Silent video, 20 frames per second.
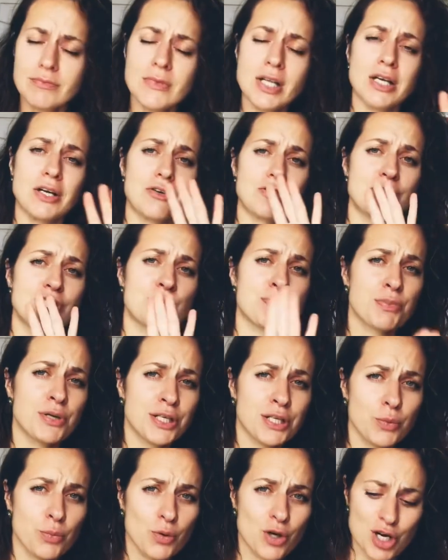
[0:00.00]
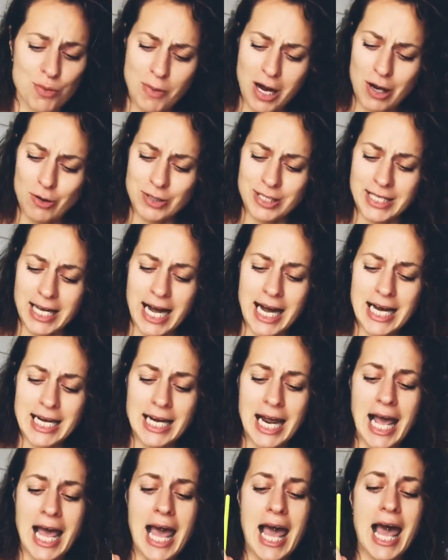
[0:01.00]
because it's pretty warm
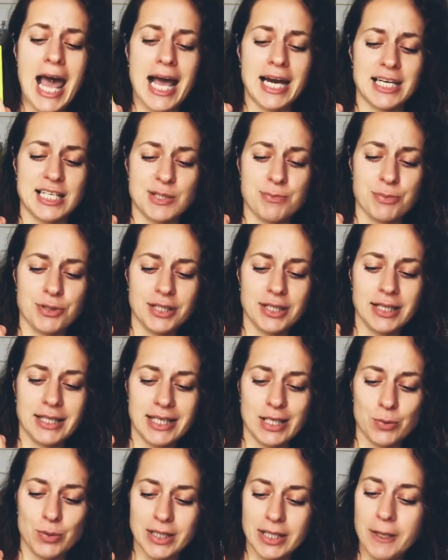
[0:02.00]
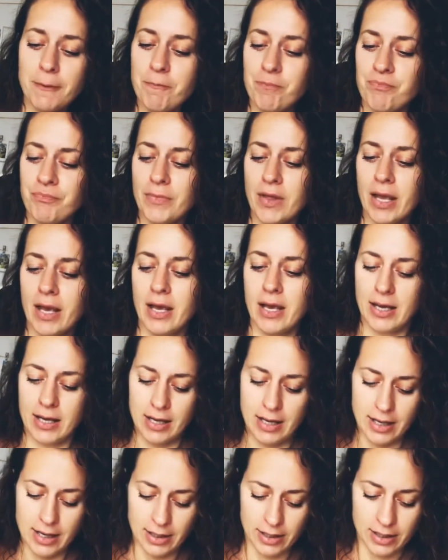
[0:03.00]
outside and it's pretty liquidy.
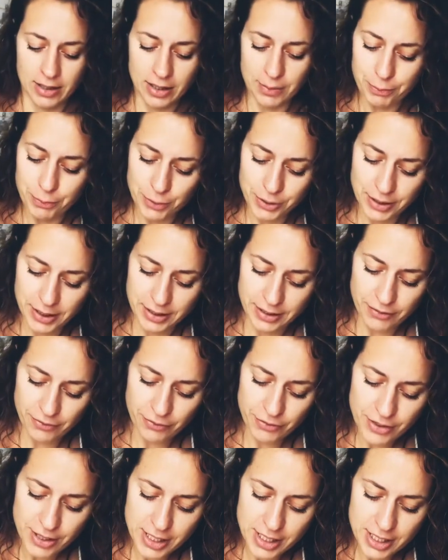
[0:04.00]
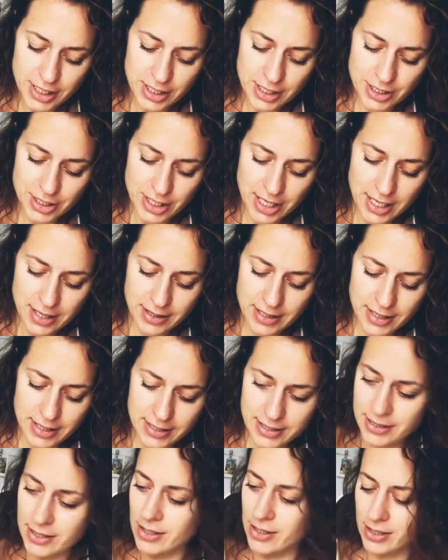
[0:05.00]
I'm gonna put in the fridge, and then
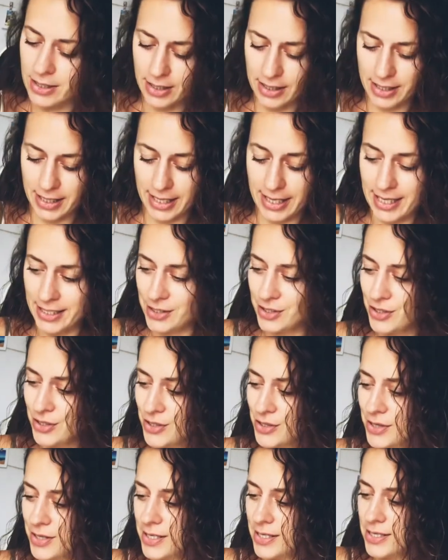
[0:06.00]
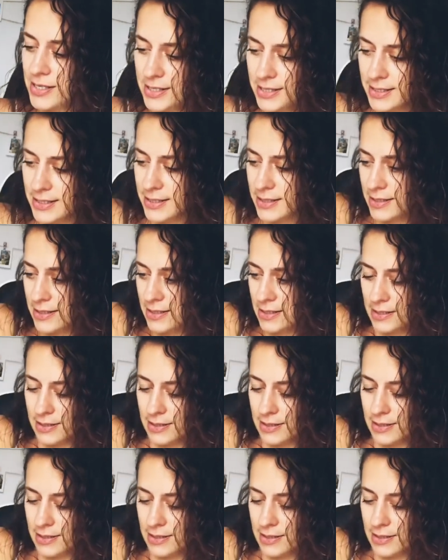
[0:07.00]
it's gonna get to this